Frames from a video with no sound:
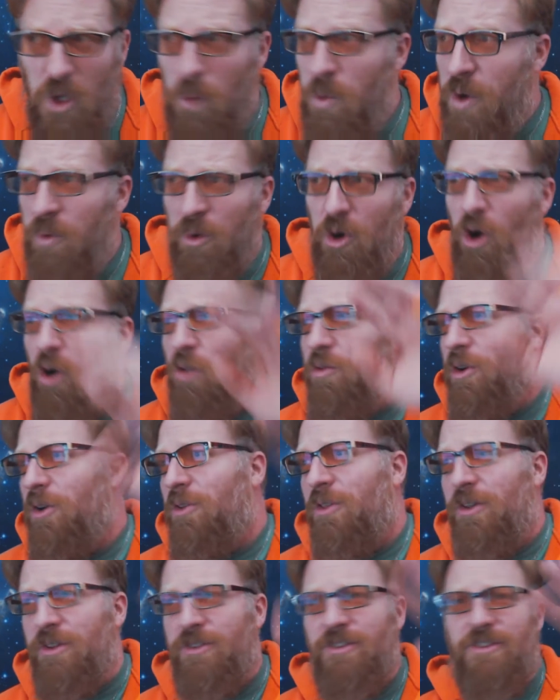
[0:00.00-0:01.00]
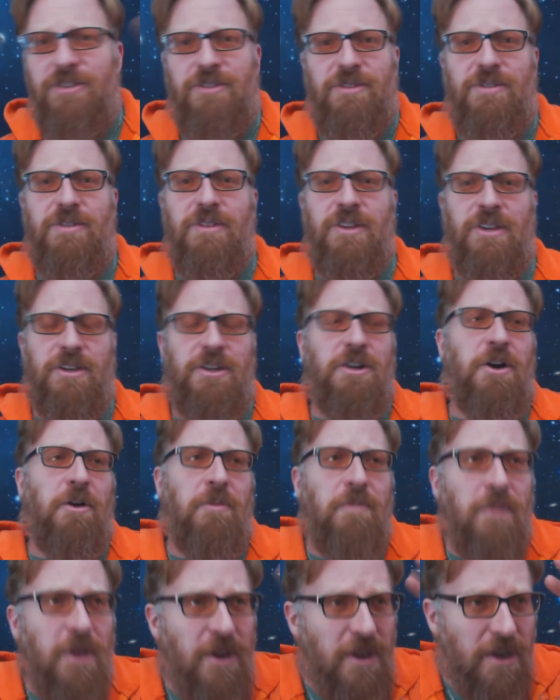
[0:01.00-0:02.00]
We were over
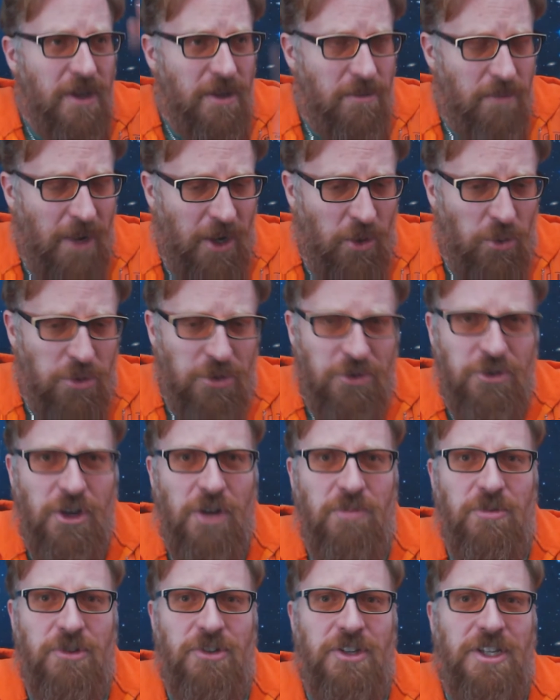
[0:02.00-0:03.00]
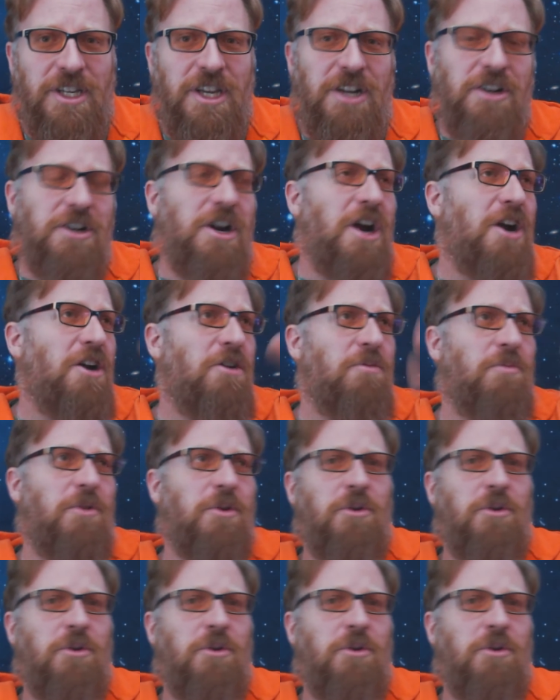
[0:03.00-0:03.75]
my older son was in kindergarten.